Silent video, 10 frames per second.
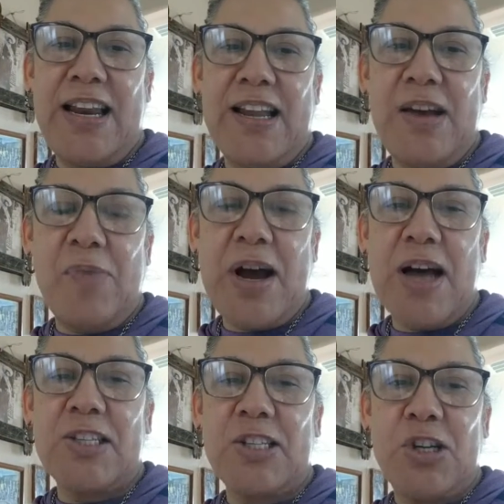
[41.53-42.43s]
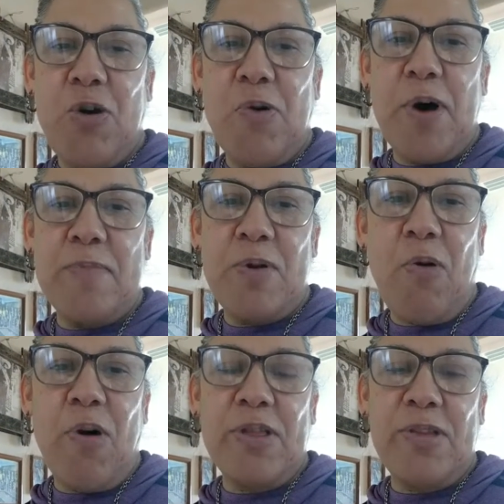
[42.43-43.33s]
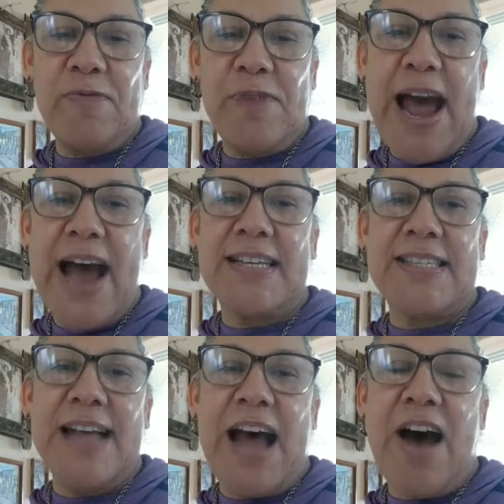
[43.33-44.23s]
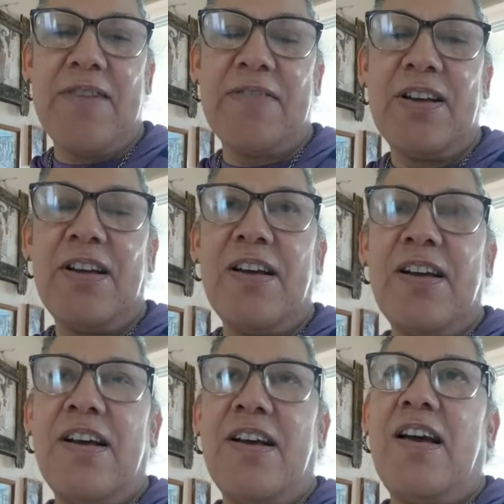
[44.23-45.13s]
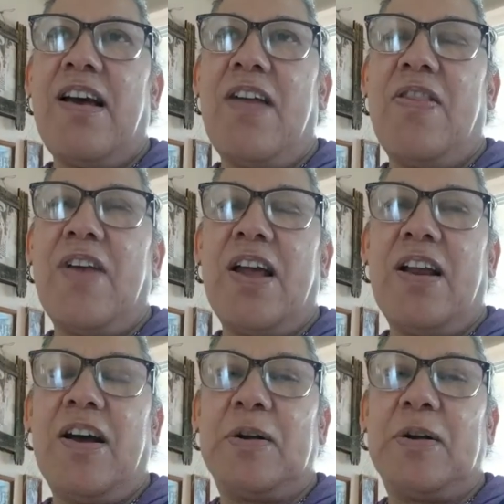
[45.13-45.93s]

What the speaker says: and then we got snow up north in Flagstaff, and then